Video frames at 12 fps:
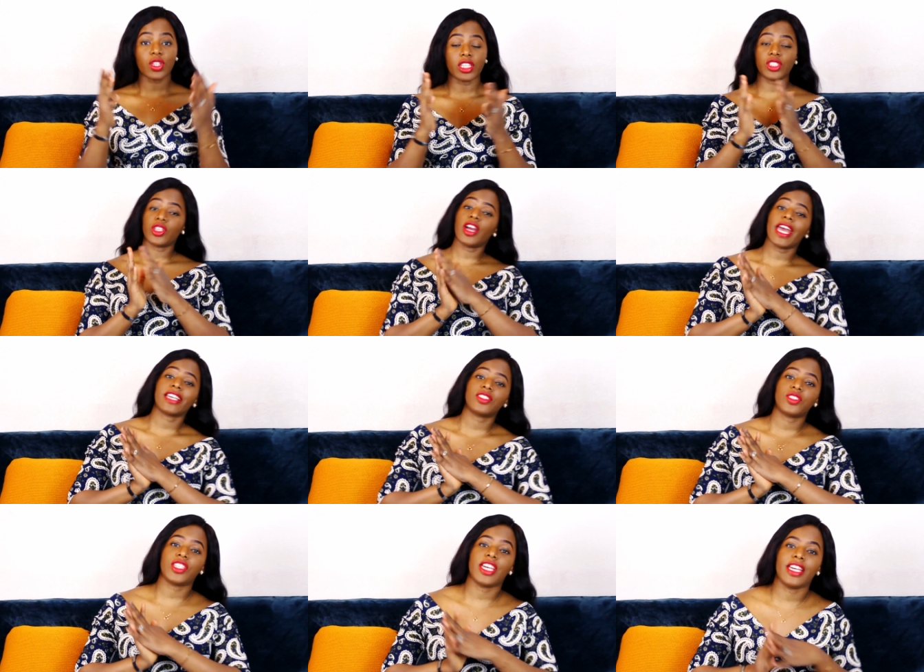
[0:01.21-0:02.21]
cultural
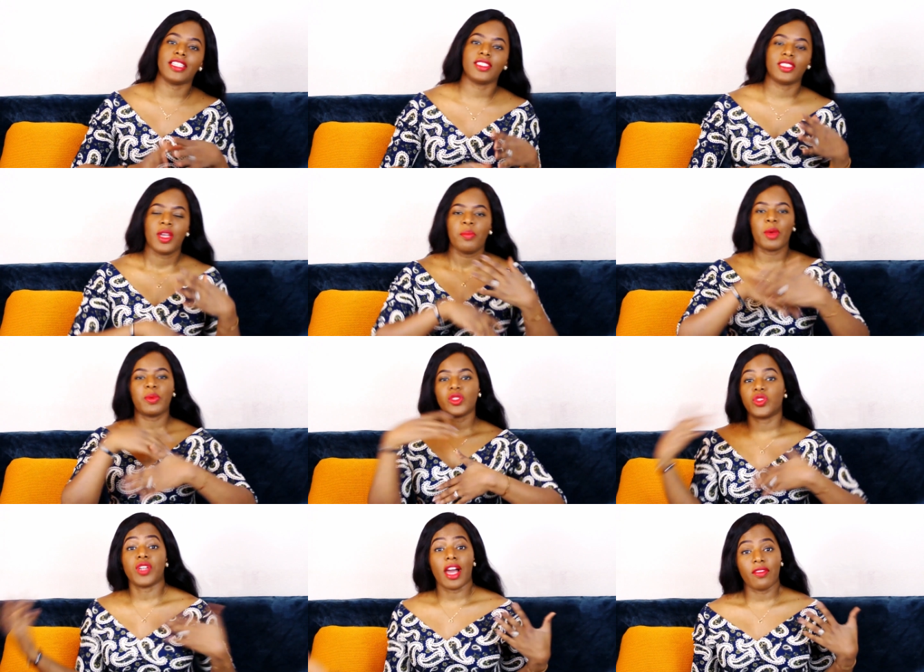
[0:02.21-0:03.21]
exchange, people
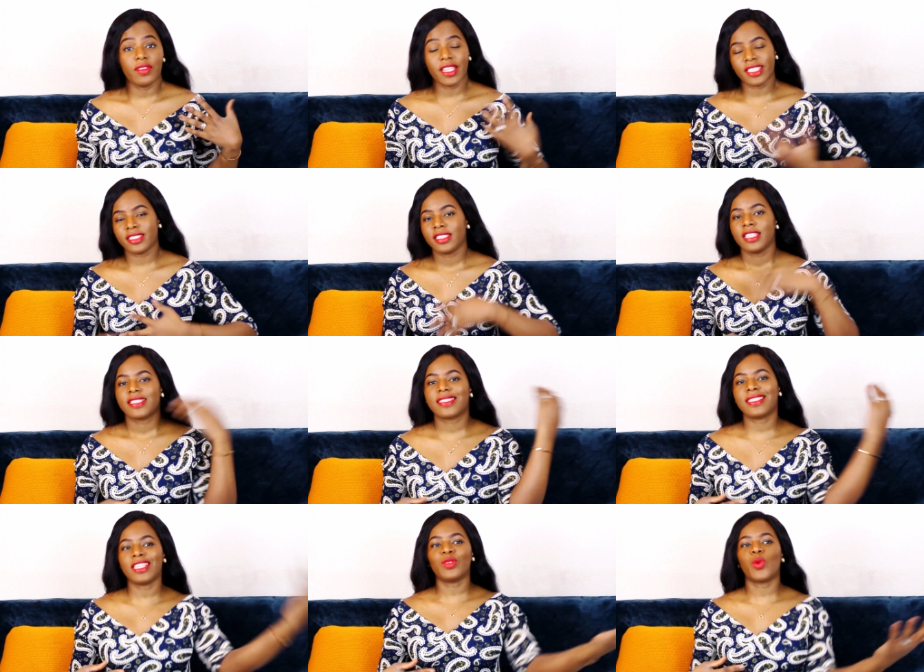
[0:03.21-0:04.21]
traveling,
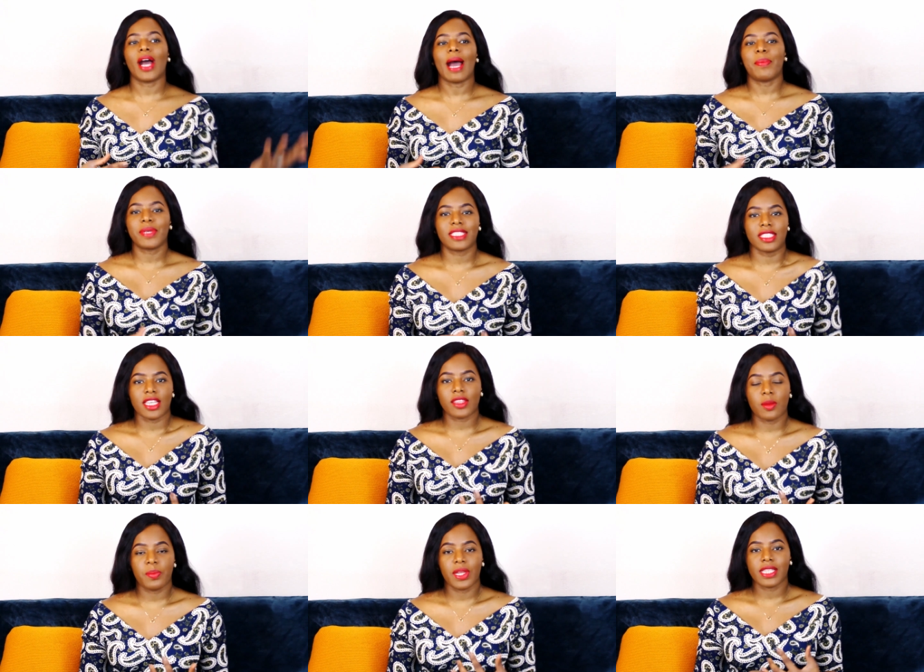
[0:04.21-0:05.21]
seeing what happens in
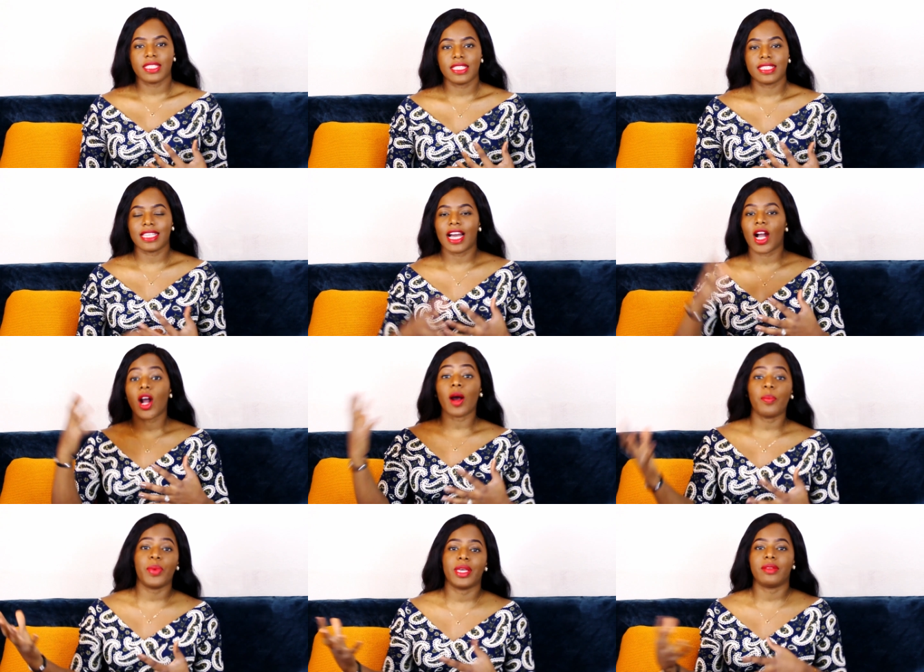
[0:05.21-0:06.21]
other places and
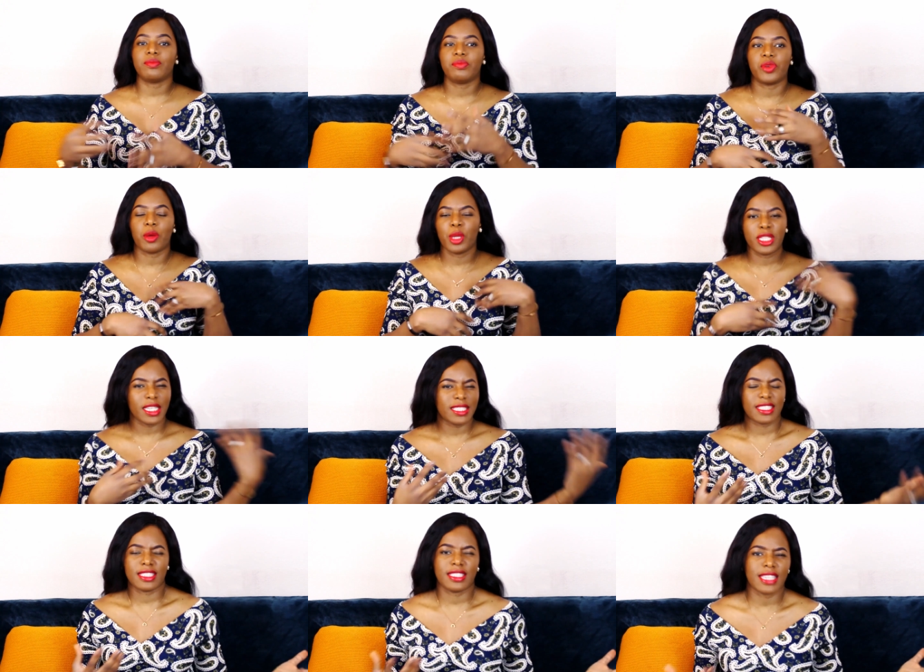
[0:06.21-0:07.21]
copying probably their
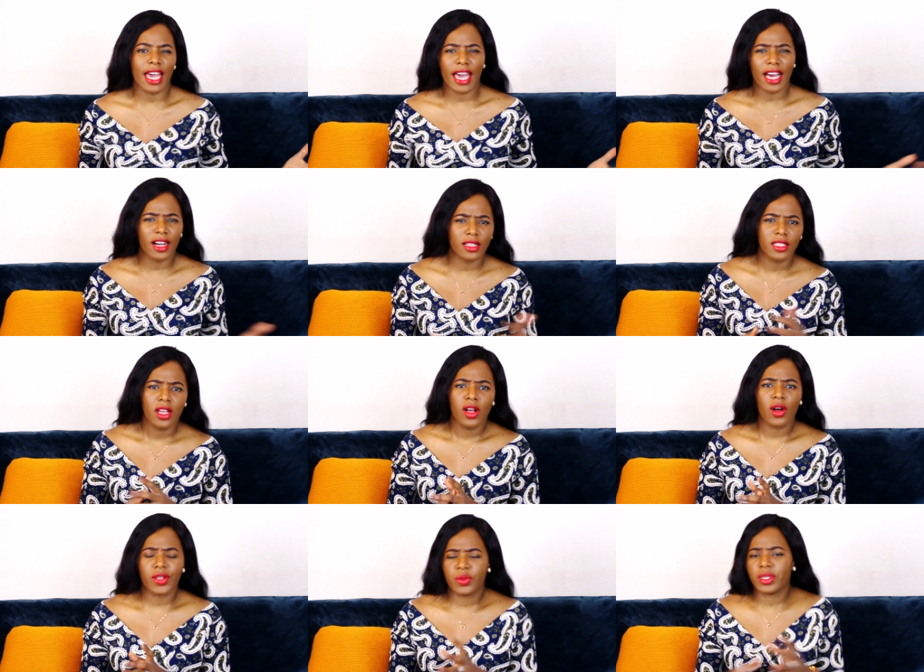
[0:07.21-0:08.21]
style
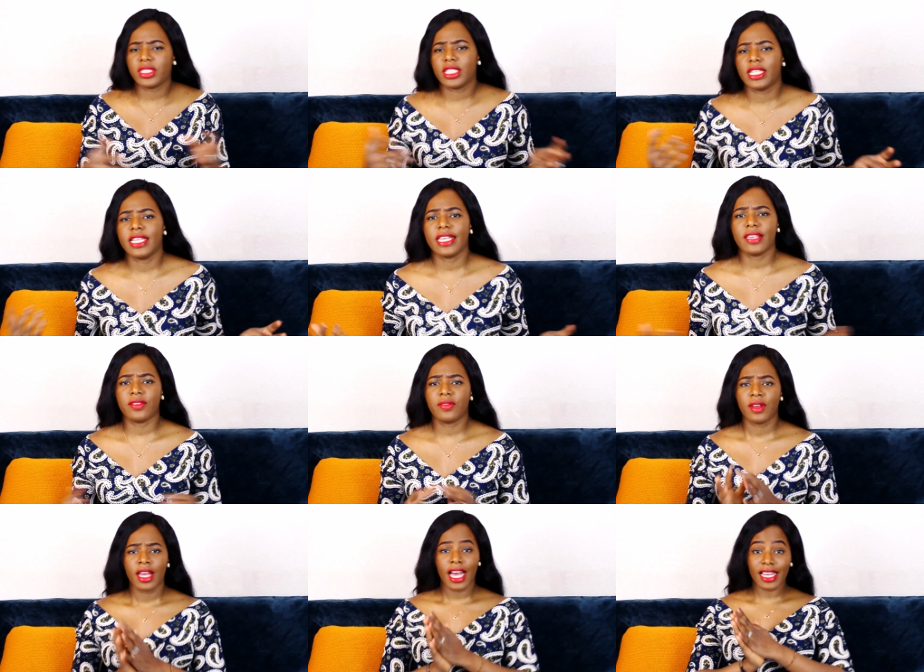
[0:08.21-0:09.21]
or the way they live
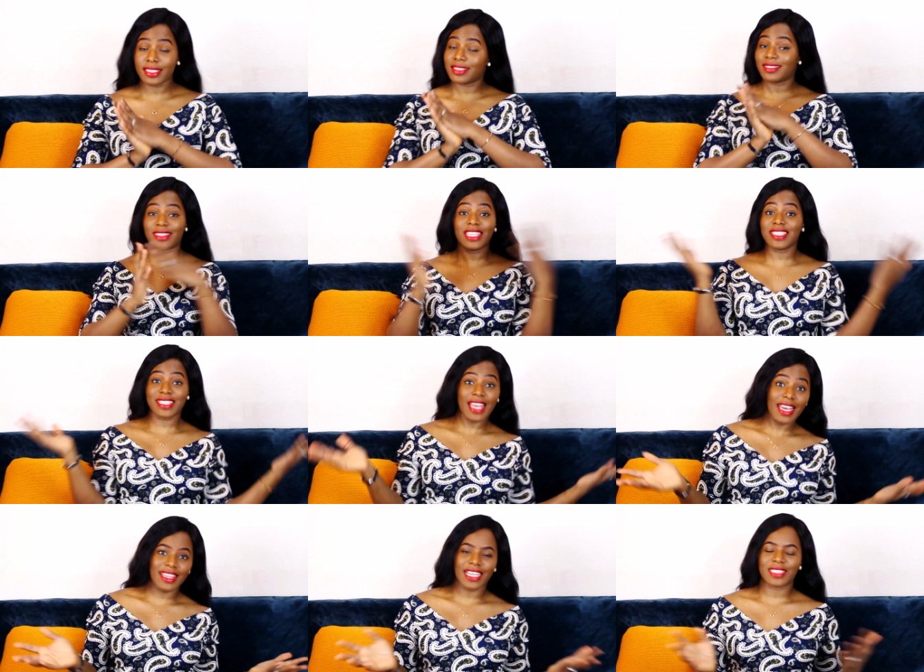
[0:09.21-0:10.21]
and things
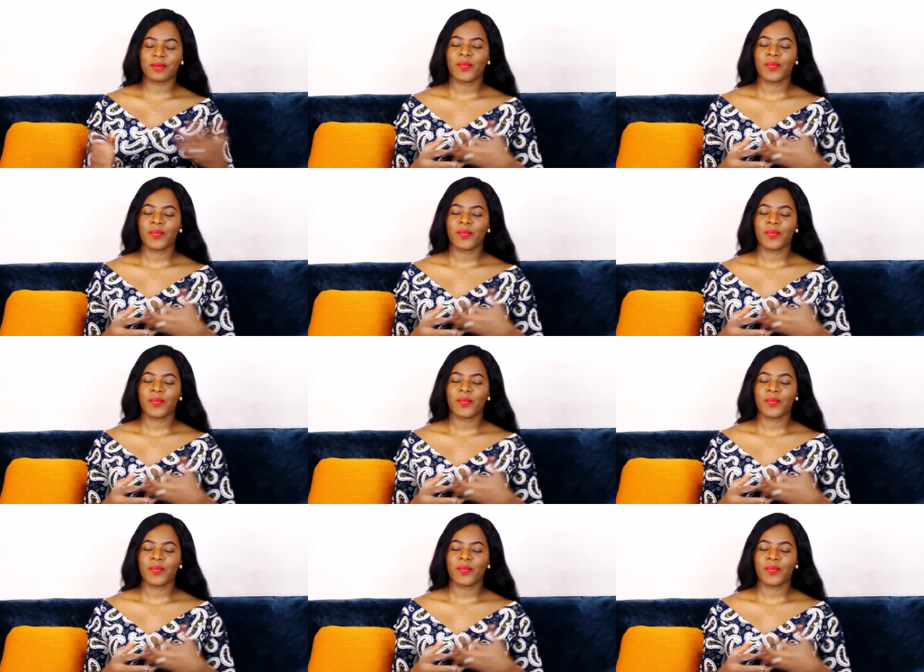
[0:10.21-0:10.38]
like that.